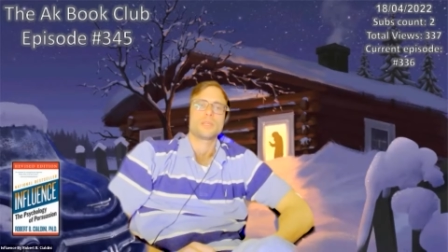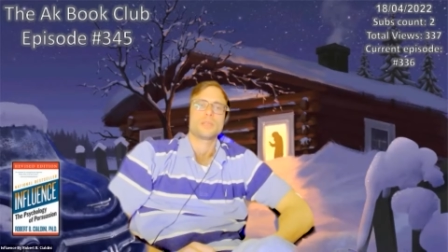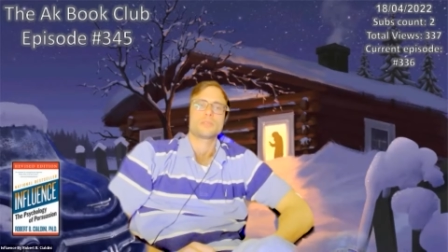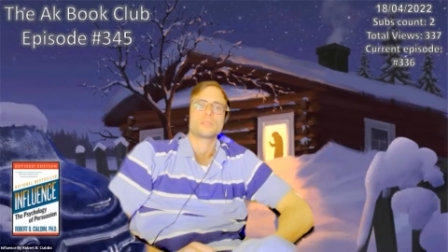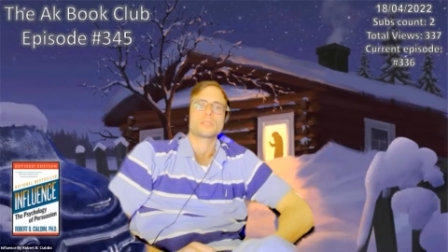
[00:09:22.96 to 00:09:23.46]

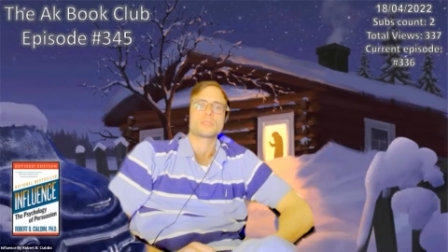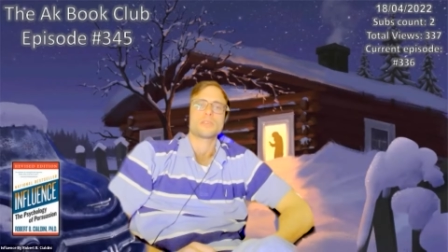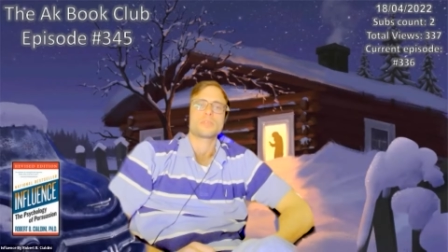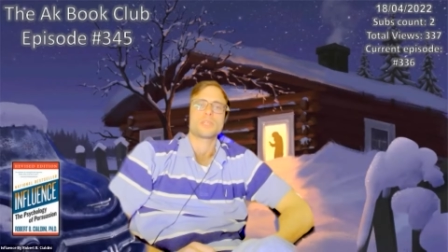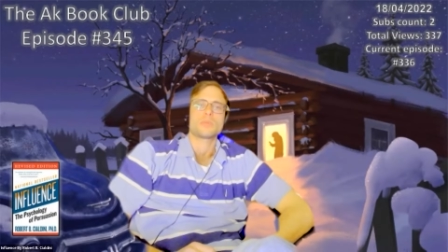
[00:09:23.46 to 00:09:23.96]
Then
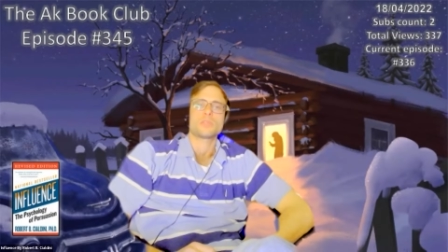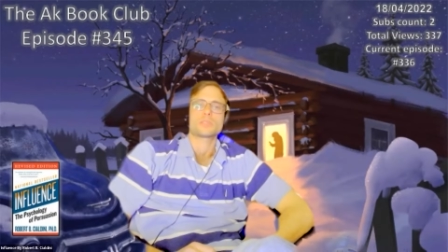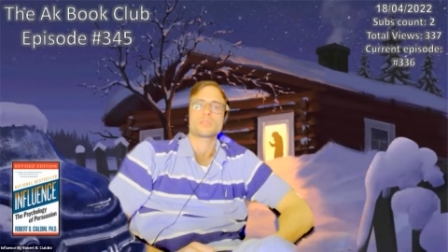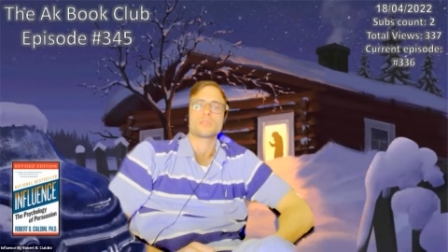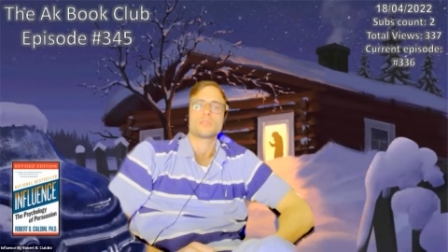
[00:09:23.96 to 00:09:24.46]
something
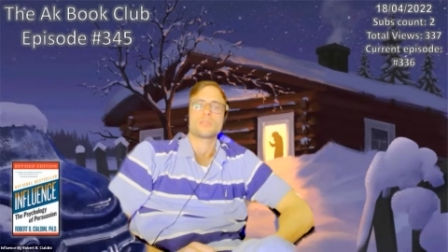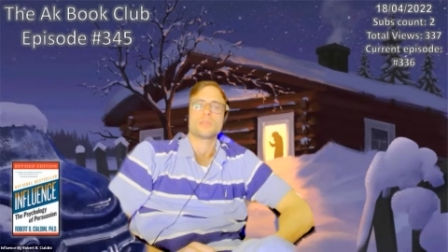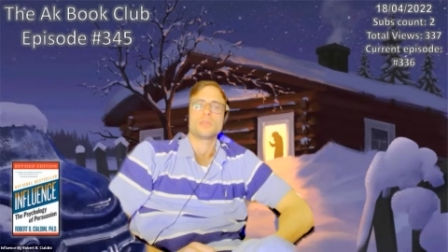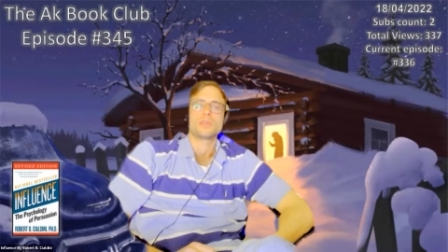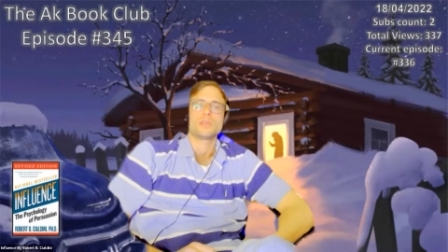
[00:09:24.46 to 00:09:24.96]
happens.
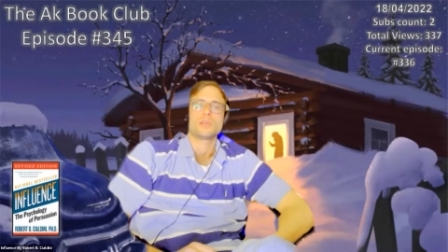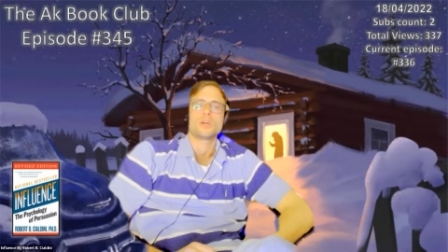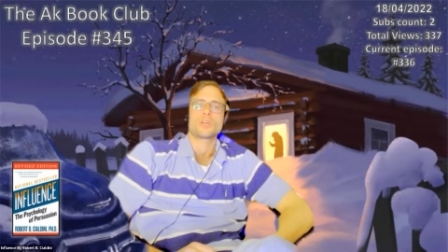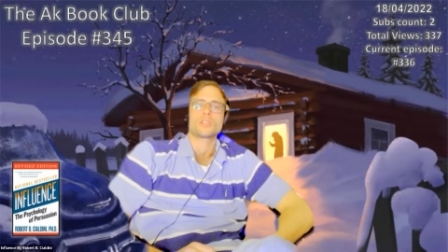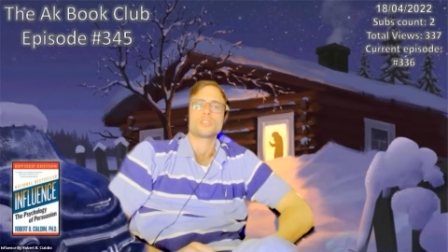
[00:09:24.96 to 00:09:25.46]

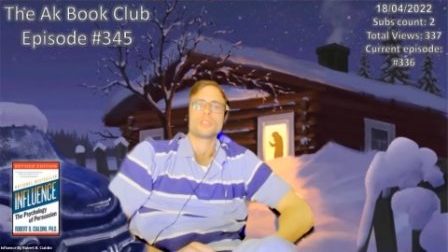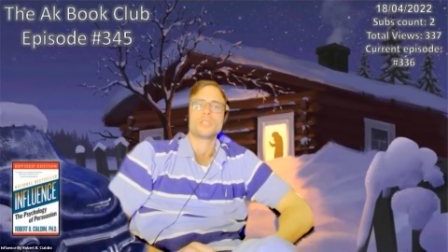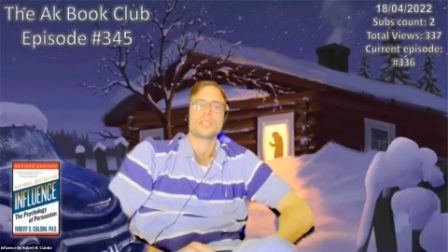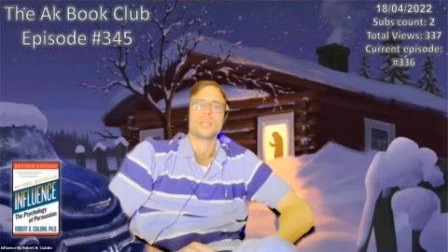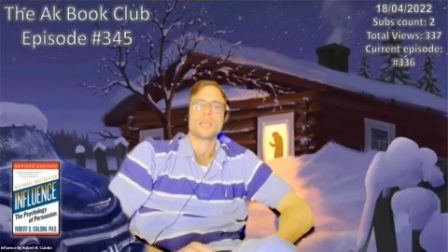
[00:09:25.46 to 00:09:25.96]

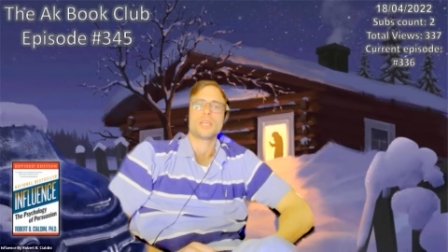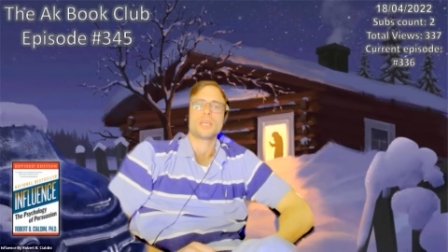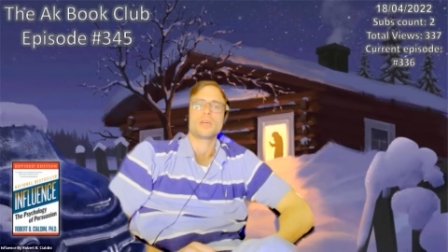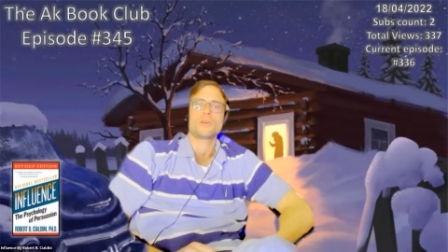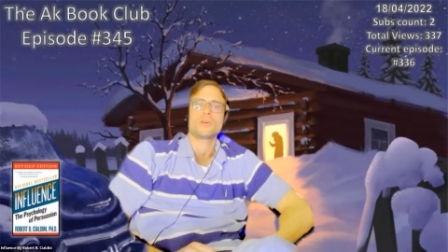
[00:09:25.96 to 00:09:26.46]
Occasionally, an
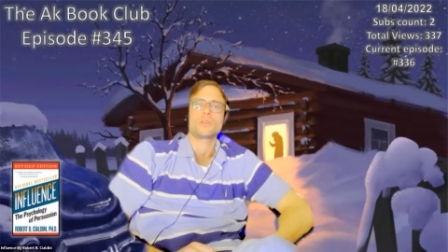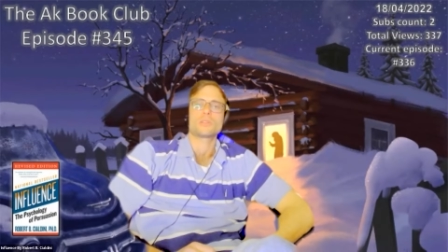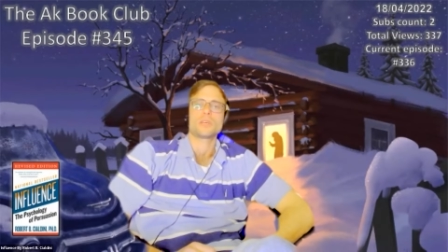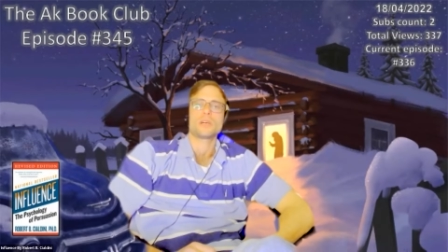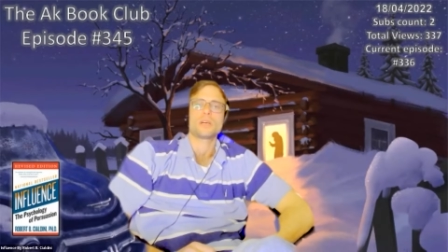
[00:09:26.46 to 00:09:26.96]
error in
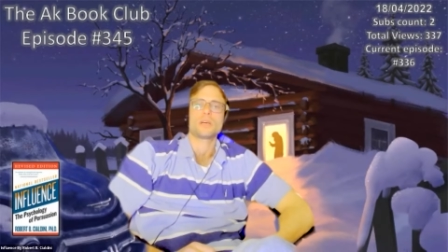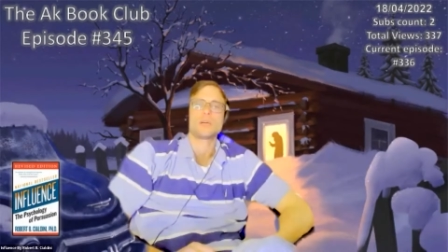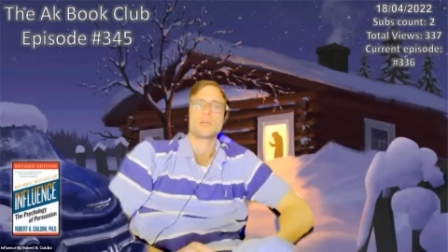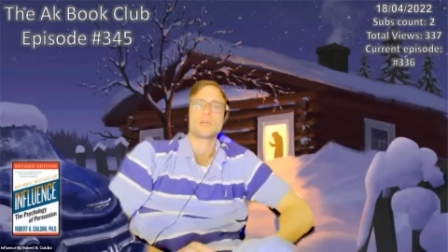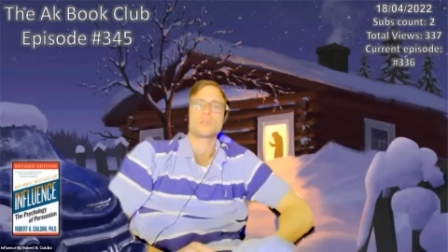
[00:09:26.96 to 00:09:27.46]

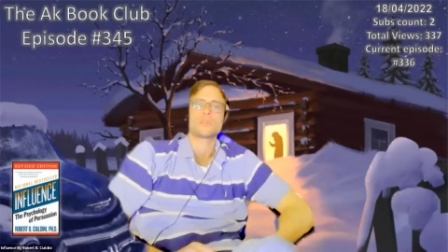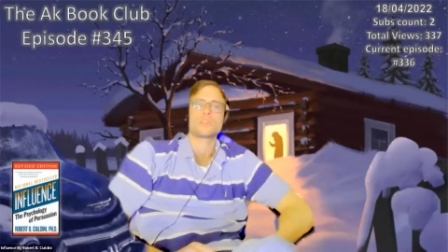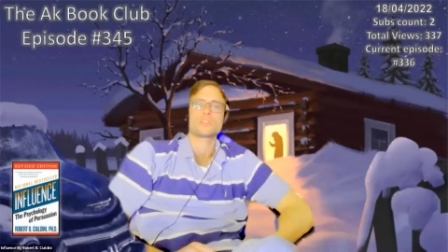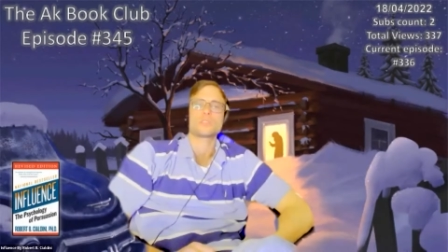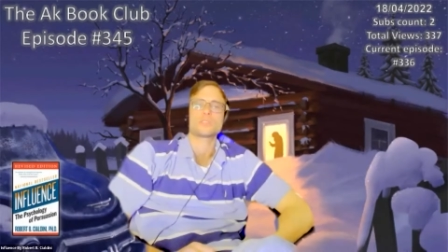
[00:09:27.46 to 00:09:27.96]
the
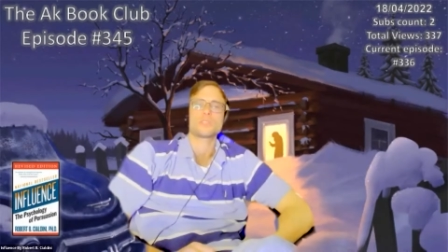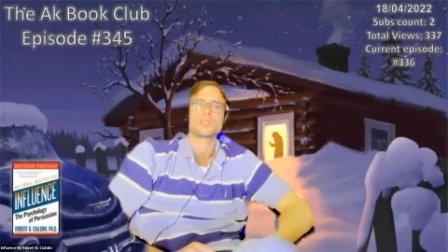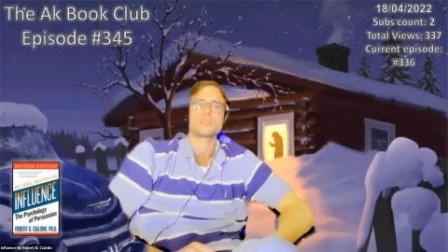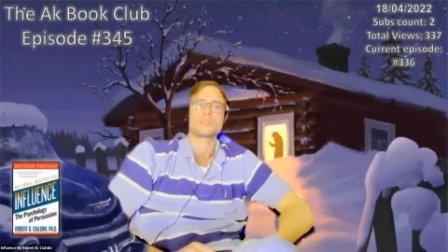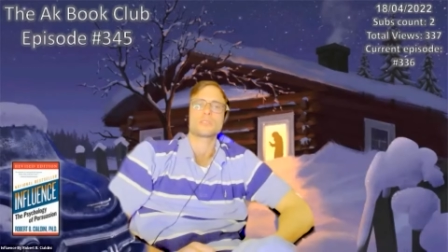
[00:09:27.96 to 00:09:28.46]
calculations
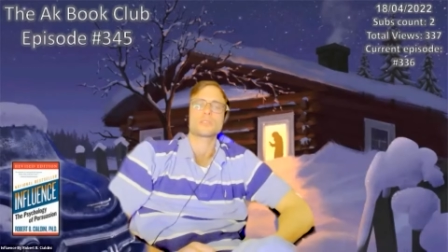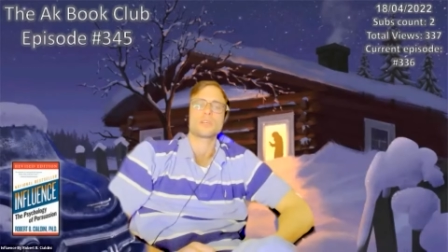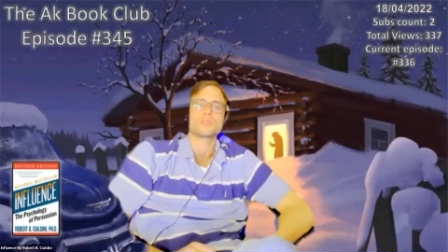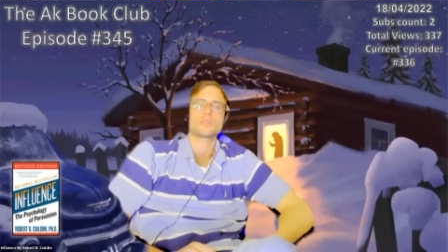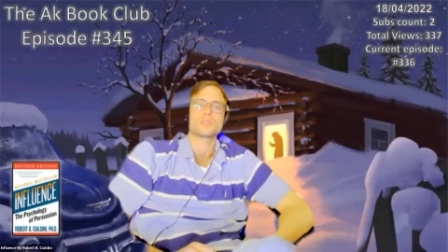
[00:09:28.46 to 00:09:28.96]
is
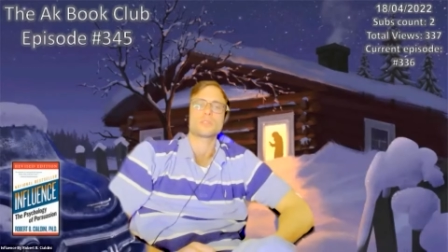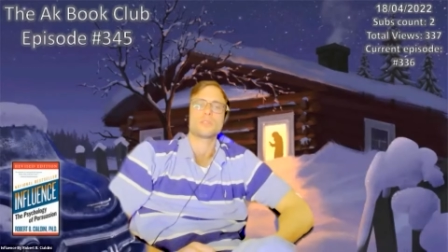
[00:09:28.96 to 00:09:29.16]
discovered.